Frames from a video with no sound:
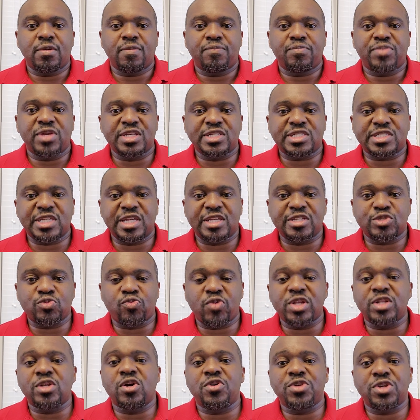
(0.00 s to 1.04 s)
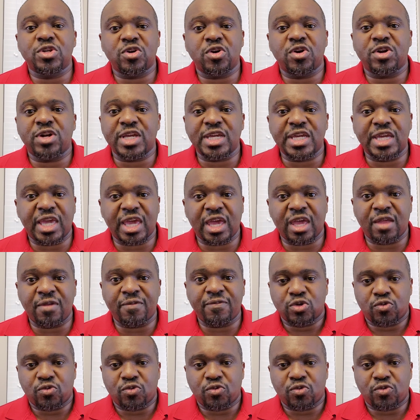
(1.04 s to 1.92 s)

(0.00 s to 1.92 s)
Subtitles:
Pistons, we know you're going to get